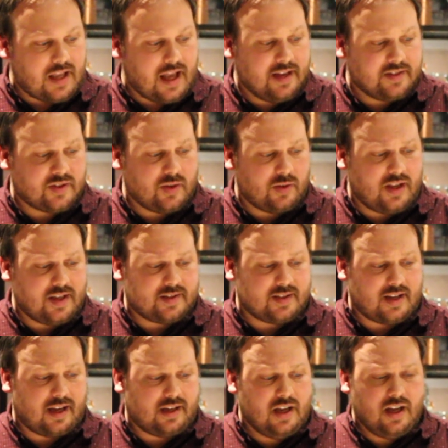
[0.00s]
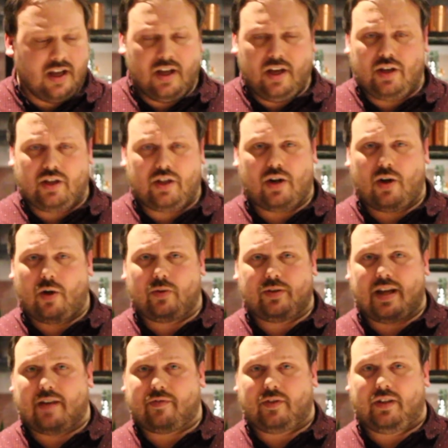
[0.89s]
And so they said,
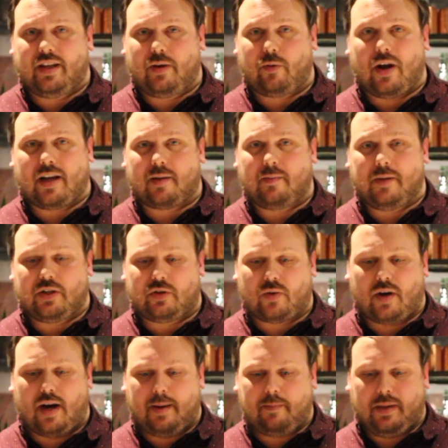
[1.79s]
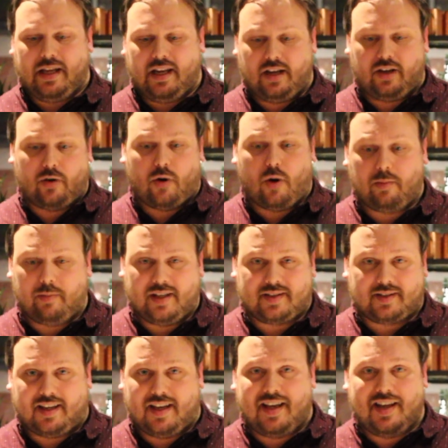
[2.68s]
definitely recommend try beating your own
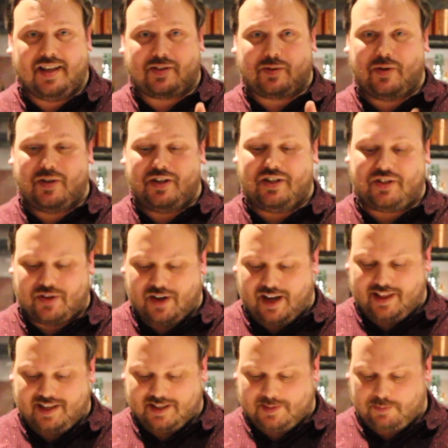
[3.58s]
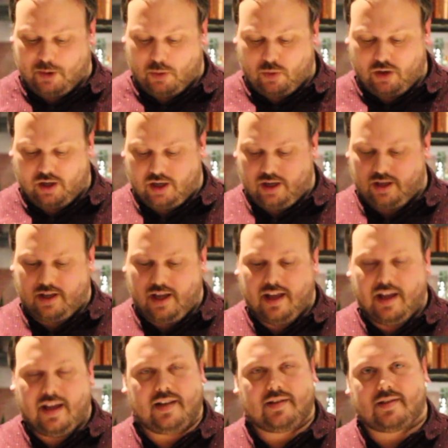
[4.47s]
biscuits when you try this, but we're going
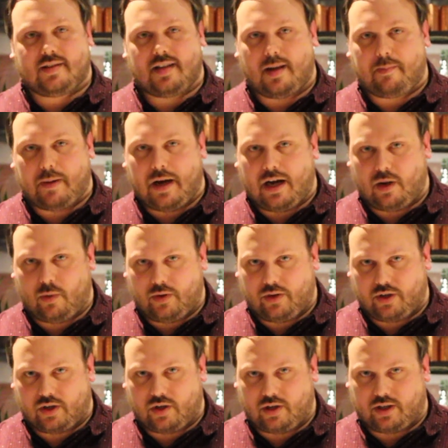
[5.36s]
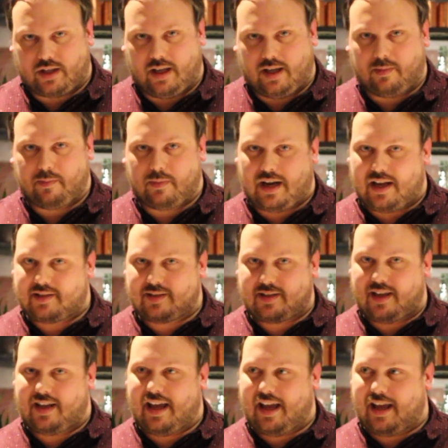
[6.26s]
to instead pair it with a cookie. But I'd
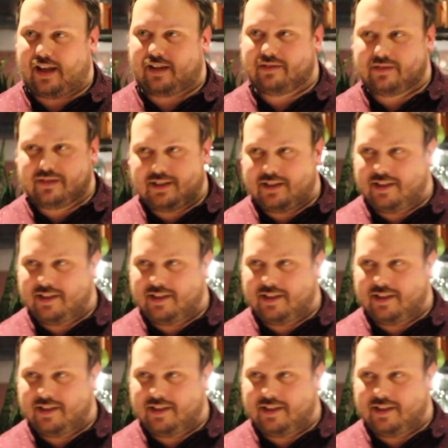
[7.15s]
say, hey,